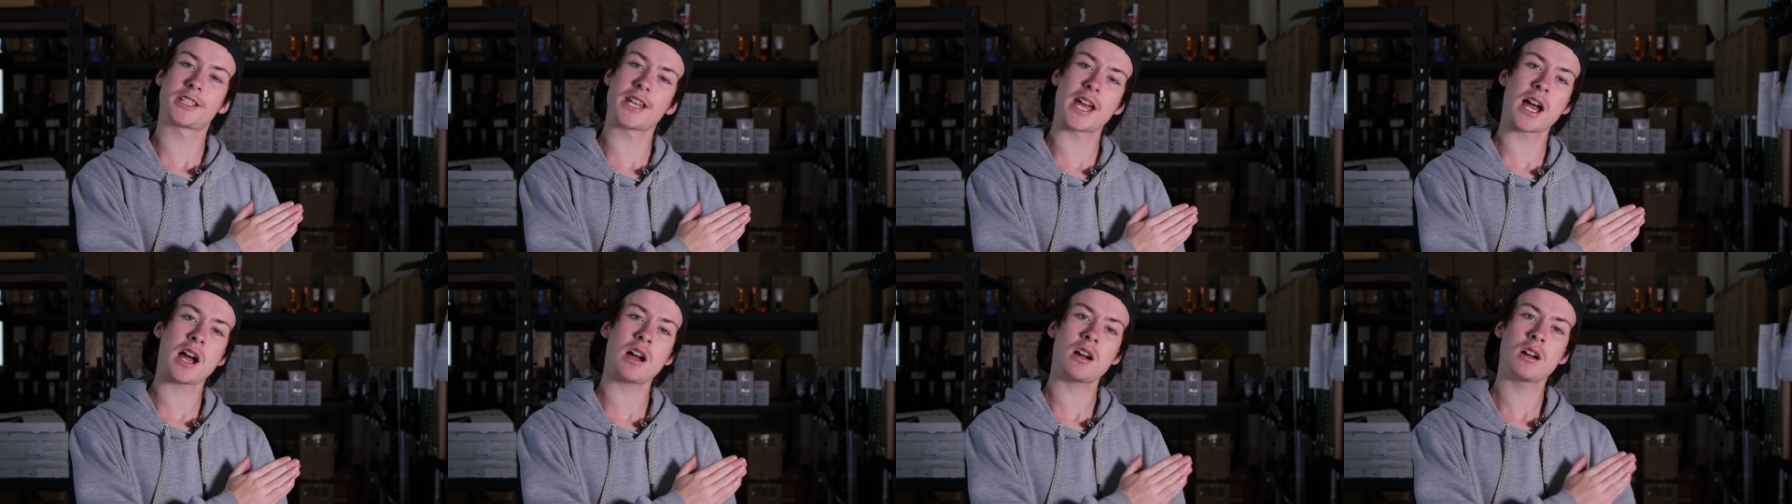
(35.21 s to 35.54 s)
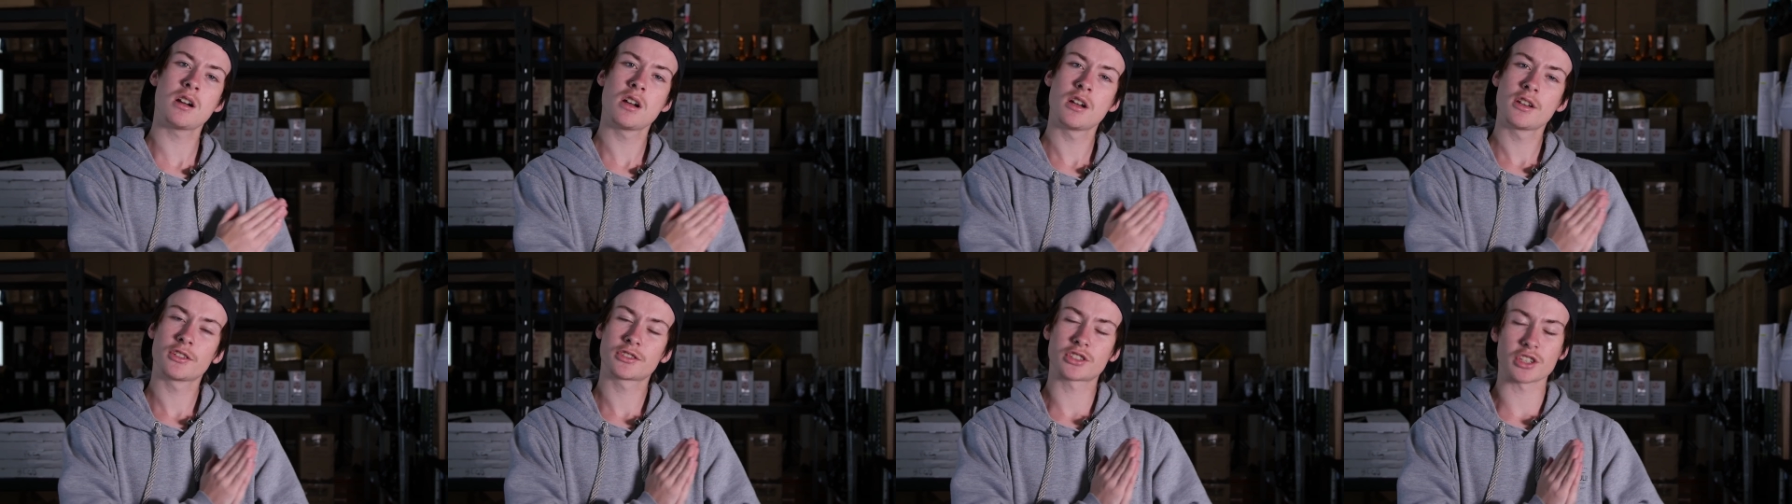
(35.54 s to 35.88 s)
now,
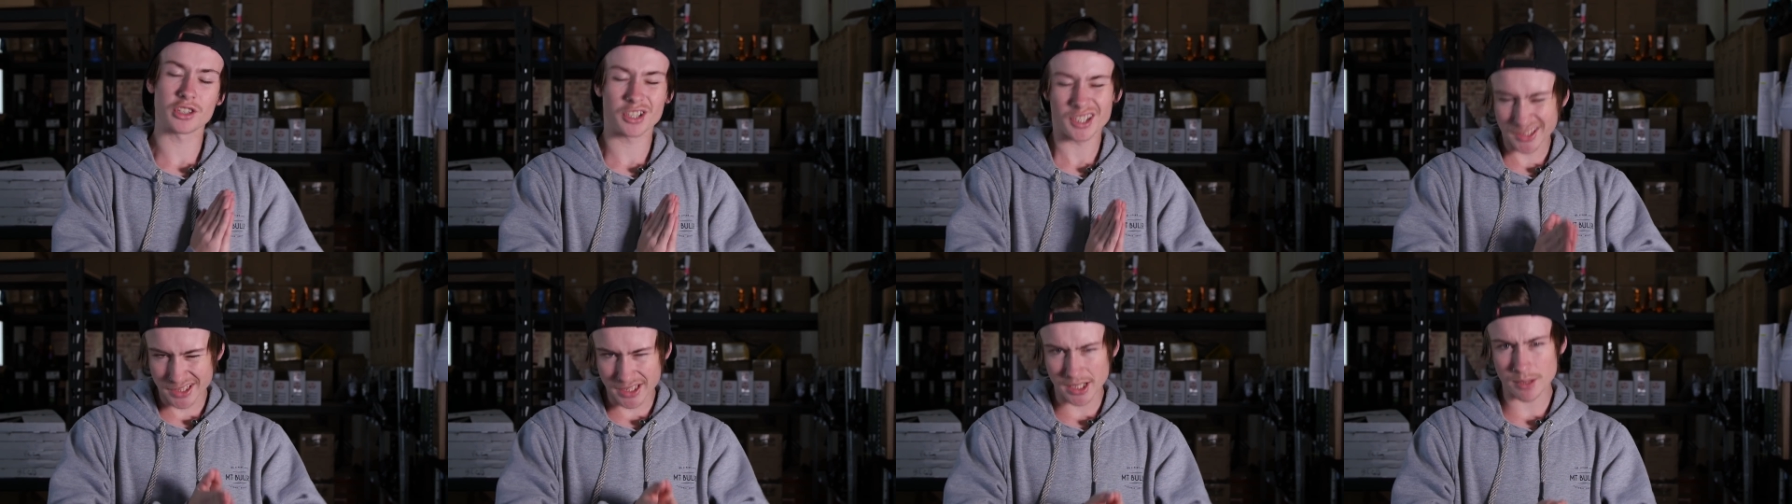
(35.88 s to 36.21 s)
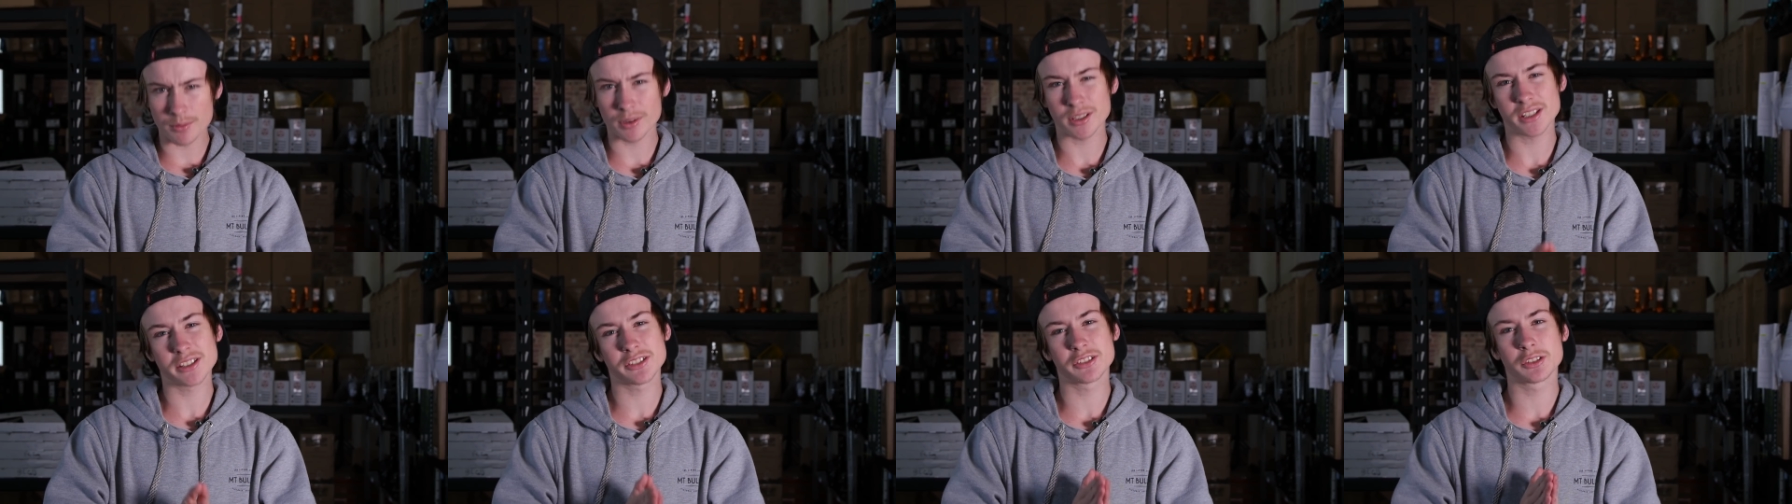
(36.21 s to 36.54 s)
so you can see
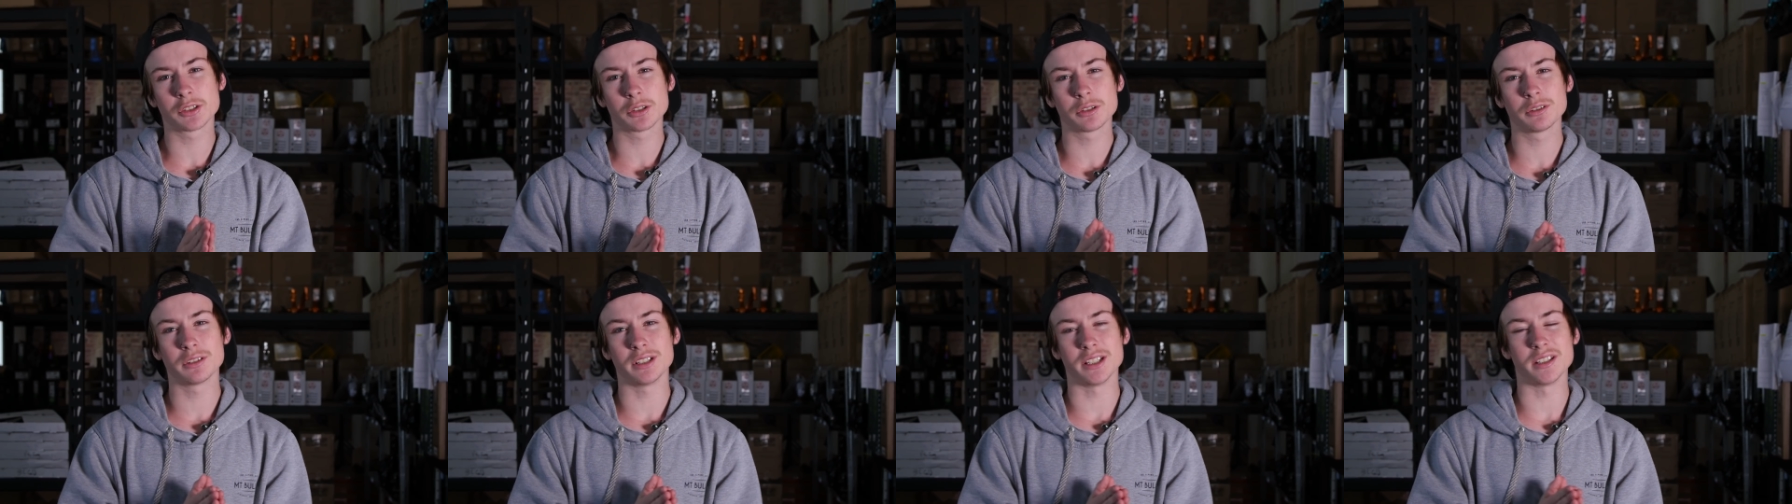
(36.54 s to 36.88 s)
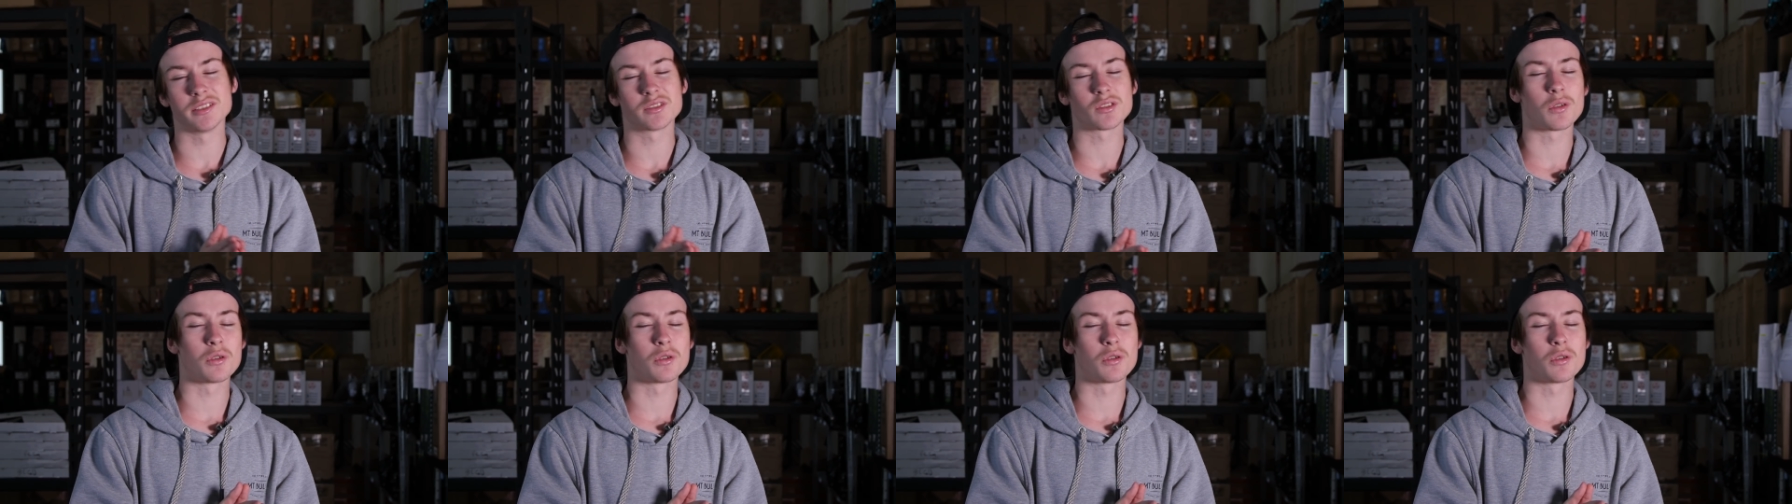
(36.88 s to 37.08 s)
what this dude is